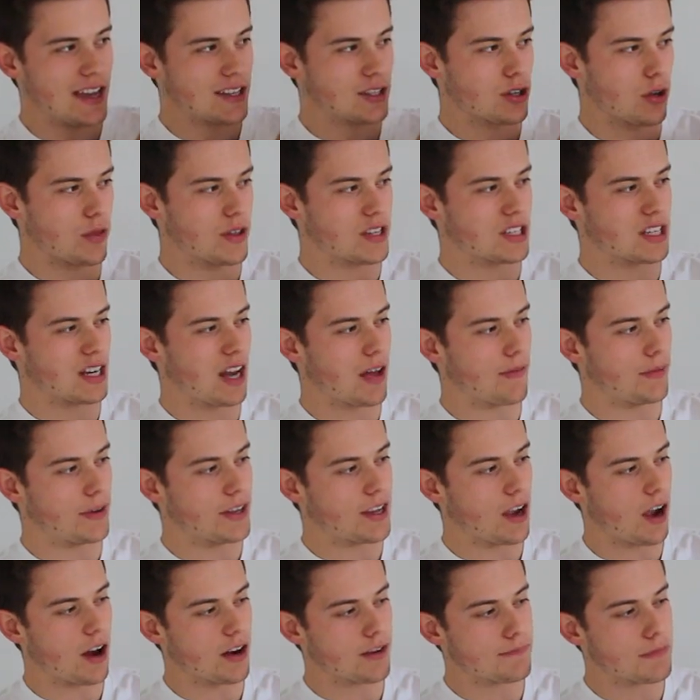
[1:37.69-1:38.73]
It's got this lovely
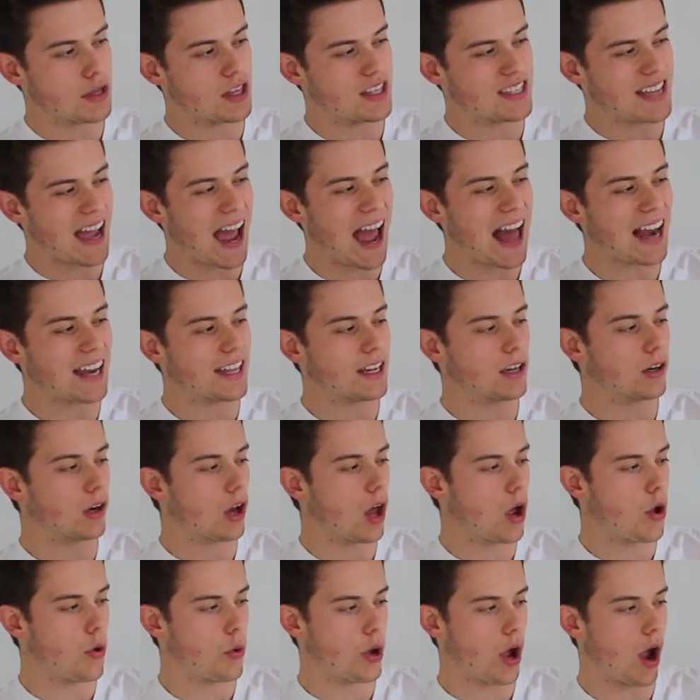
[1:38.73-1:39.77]
kind of metallic
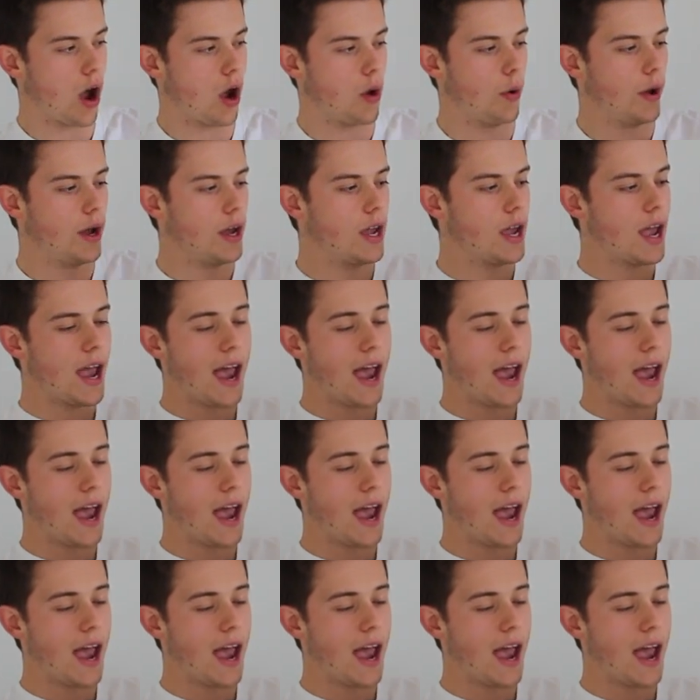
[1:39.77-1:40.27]
logo,